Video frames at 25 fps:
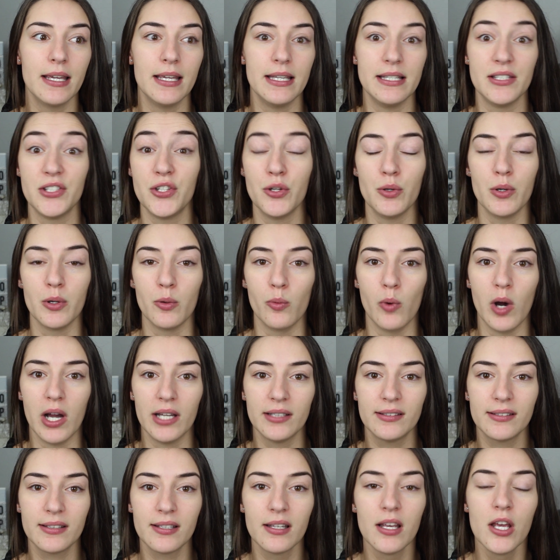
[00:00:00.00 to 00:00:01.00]
is doing
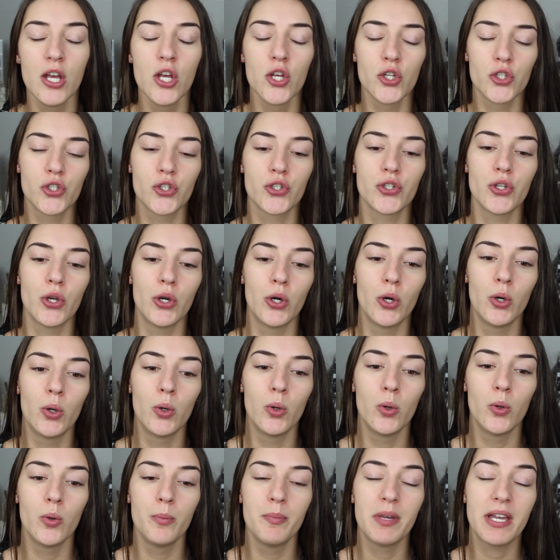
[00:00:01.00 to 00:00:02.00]
what.
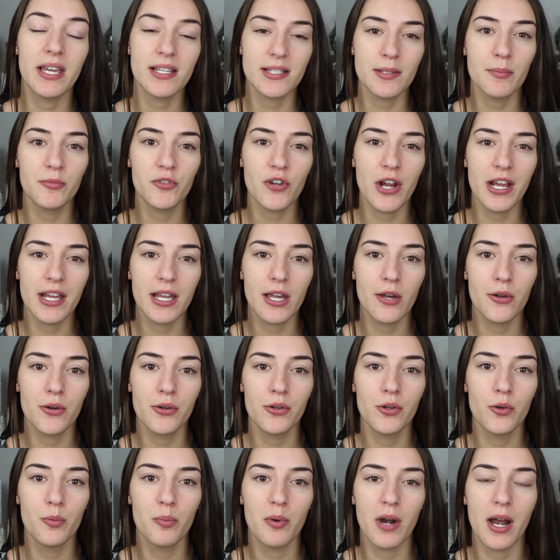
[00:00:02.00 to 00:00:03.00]
So because I'm trying
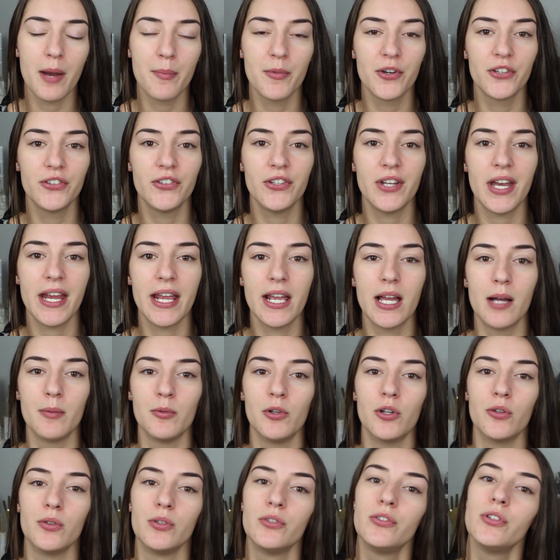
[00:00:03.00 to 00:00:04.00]
out a new primer today,
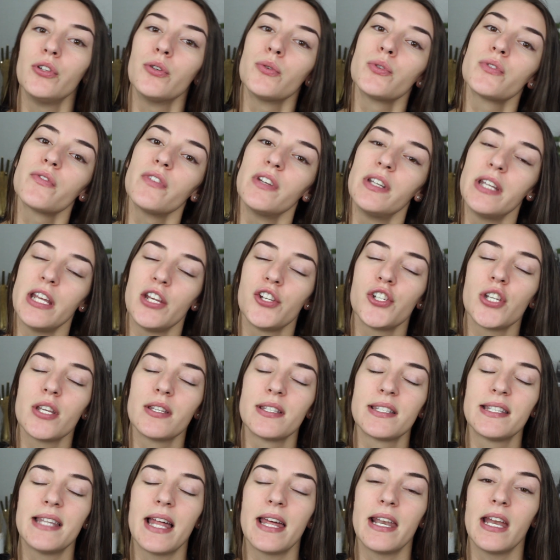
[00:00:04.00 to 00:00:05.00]
I'm going to use
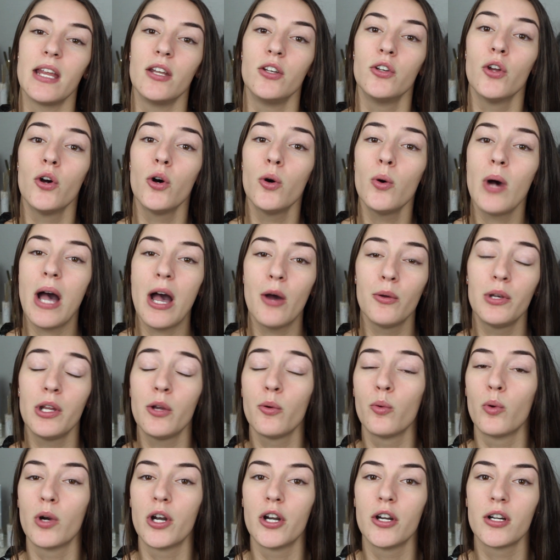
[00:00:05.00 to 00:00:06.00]
foundations that I know how
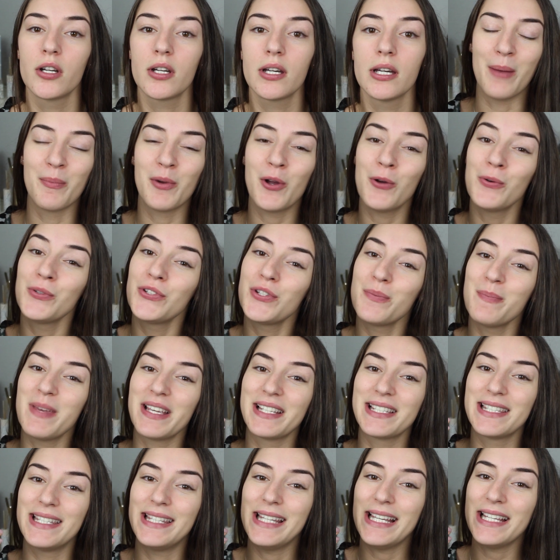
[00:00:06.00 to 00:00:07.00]
they work. I'm going to
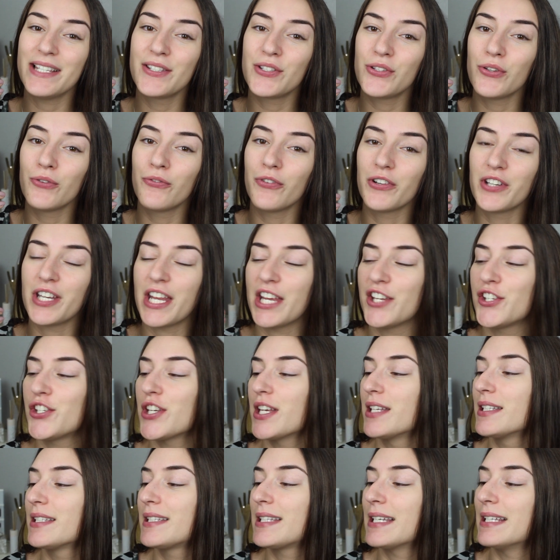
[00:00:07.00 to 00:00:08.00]
mix these two
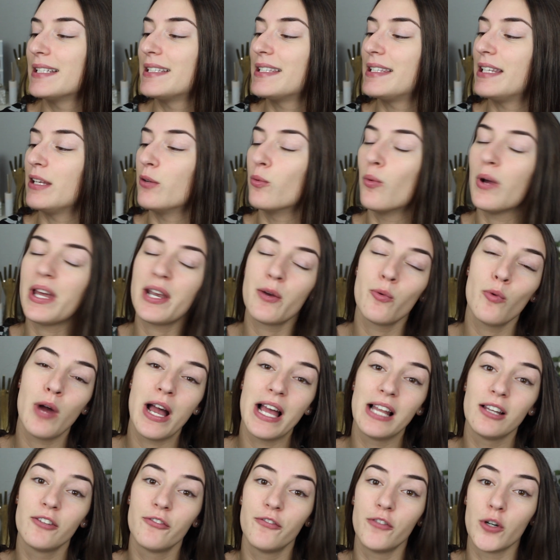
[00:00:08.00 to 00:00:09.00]
foundations. It's the Wet n
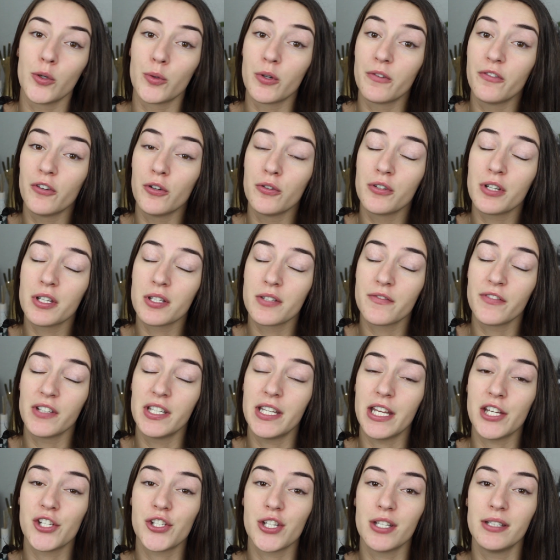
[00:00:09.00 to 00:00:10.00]
Wild Photo Focus
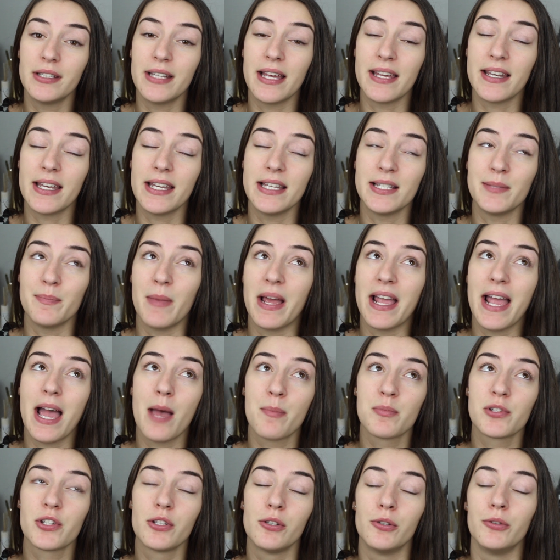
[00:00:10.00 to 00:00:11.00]
foundation that is my
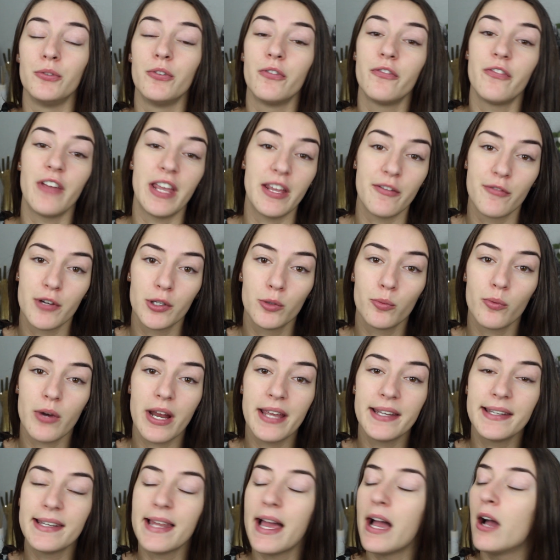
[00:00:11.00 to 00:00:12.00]
absolute favorite
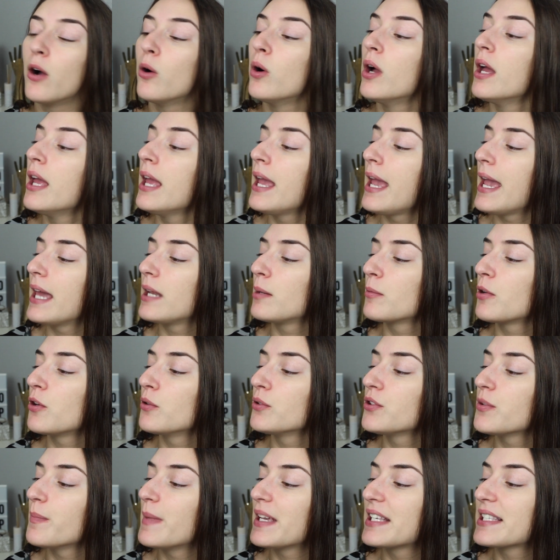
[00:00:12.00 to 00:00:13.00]
right now, and I'm
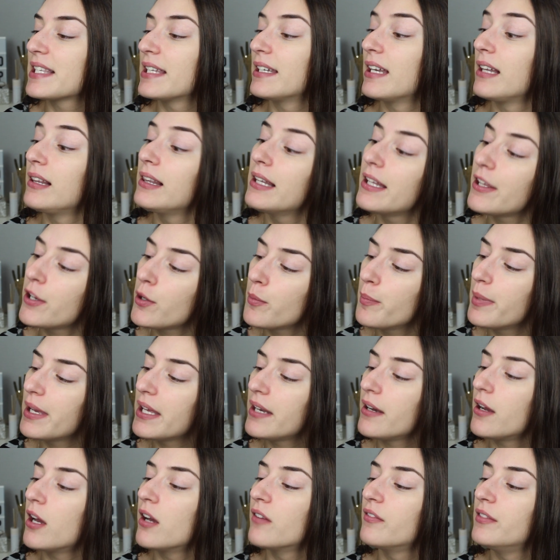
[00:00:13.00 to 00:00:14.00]
going to mix in a little
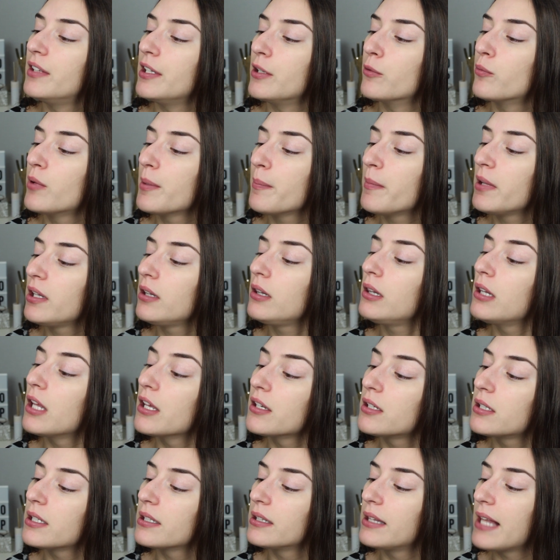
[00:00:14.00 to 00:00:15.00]
bit of the Rimmel
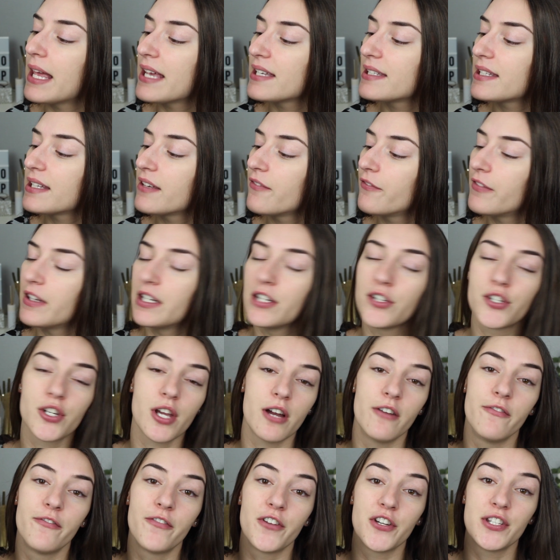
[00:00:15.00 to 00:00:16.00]
London Lasting Finish
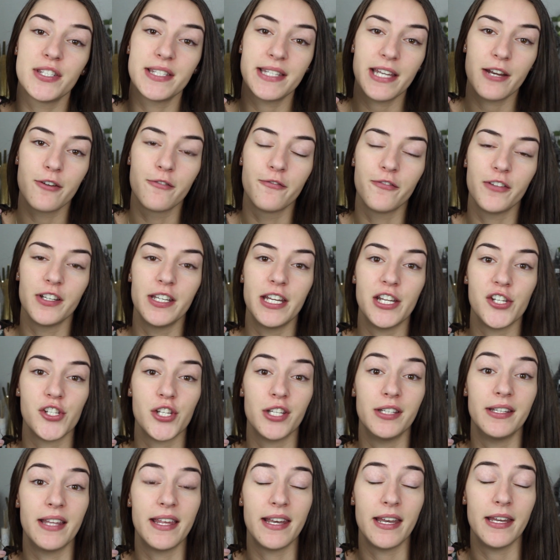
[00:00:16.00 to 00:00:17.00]
Comfort Serum
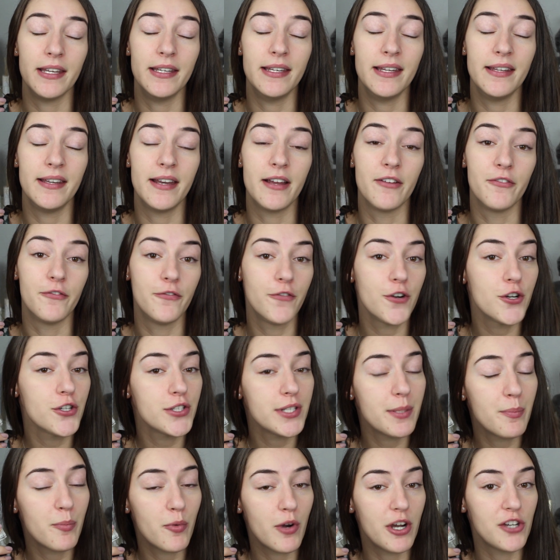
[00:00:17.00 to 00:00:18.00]
foundation that I did a
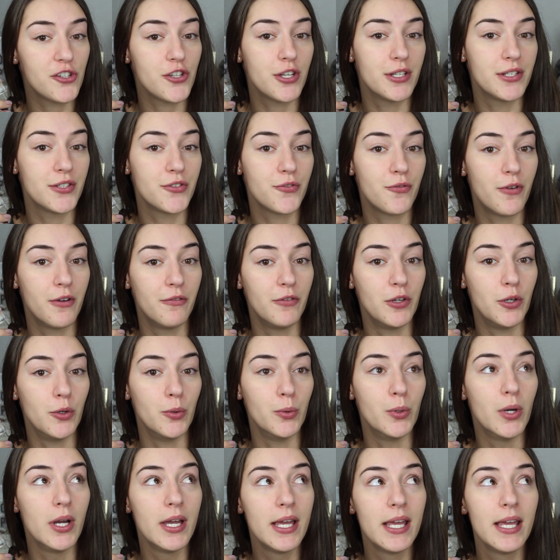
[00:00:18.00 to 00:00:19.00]
first impressions
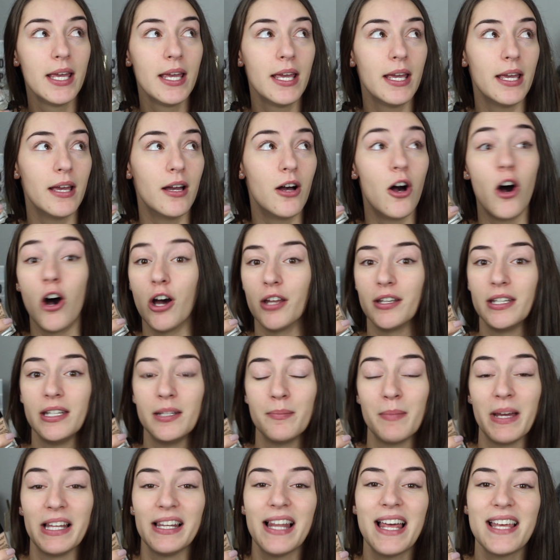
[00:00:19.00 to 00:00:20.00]
review on
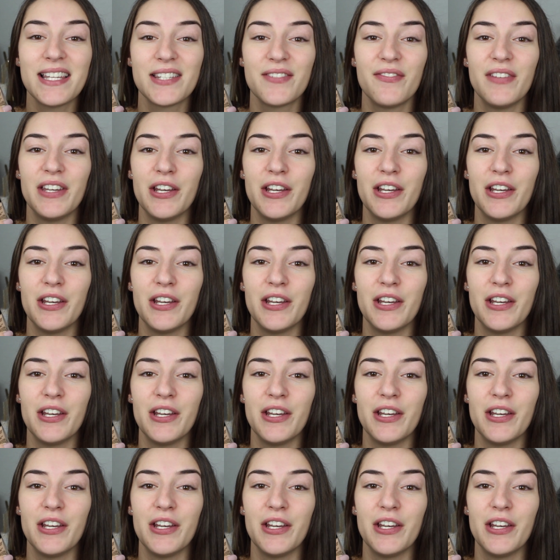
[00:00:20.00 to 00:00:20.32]
in my last